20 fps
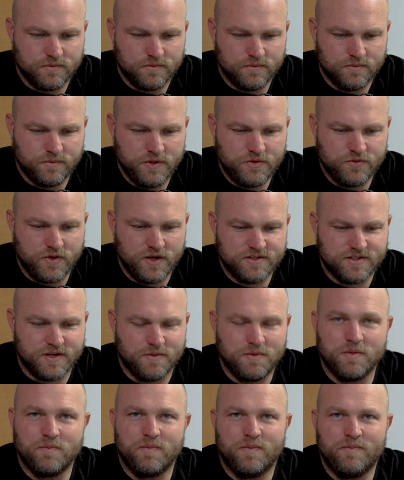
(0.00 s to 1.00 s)
we trained
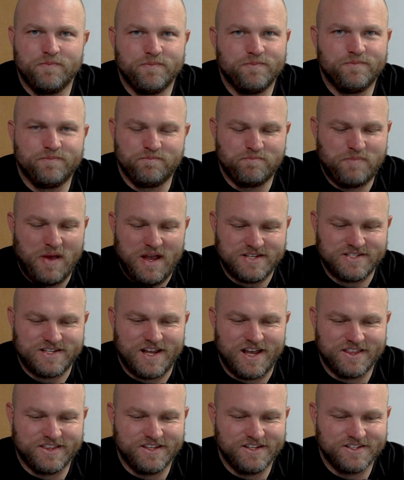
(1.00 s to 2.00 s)
some of the best
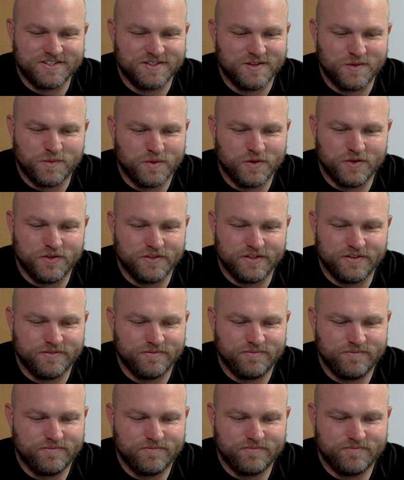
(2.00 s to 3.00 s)
athletes in the world,
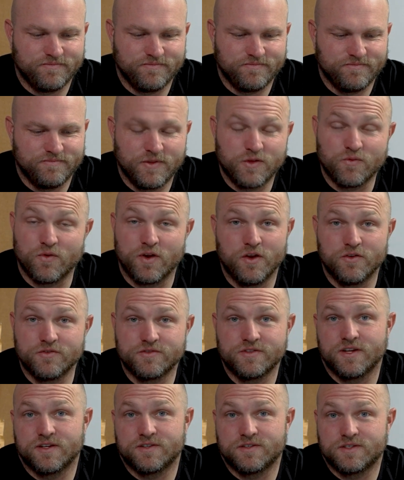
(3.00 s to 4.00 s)
and
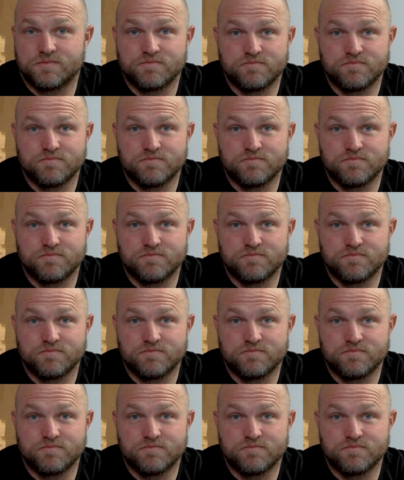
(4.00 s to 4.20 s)
306,